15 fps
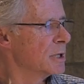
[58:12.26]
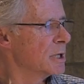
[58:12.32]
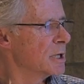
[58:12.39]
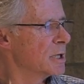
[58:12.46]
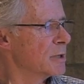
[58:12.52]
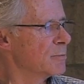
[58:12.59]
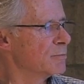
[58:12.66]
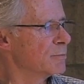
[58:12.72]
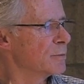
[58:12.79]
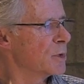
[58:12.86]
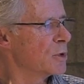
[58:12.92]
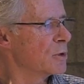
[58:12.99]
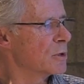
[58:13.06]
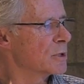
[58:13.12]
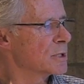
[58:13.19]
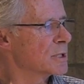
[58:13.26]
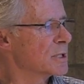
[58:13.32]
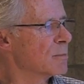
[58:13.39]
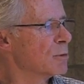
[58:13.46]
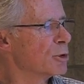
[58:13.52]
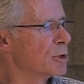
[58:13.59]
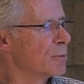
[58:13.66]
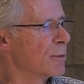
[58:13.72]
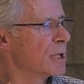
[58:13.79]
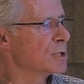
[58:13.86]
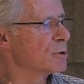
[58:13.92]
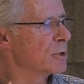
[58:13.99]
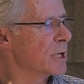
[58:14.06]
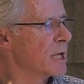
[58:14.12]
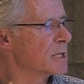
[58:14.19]
um, or similar to
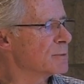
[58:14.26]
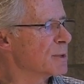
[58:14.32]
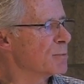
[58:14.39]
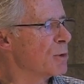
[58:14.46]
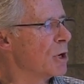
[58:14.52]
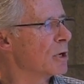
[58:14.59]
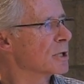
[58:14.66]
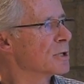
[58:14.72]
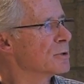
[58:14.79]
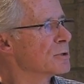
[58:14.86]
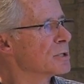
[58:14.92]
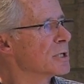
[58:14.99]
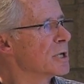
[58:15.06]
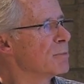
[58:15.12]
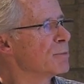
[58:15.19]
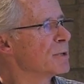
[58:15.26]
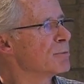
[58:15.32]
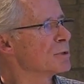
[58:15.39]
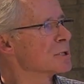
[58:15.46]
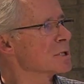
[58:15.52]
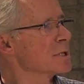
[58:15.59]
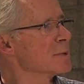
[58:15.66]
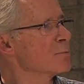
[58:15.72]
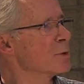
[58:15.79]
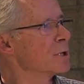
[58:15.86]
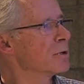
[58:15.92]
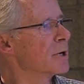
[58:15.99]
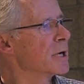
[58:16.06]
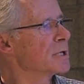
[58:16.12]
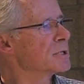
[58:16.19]
benzodiazepine molecules that help people sleep when
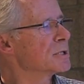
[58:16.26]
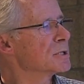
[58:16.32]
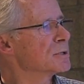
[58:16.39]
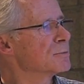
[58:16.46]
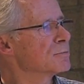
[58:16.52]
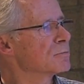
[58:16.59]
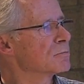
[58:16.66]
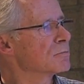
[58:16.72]
they're anxious.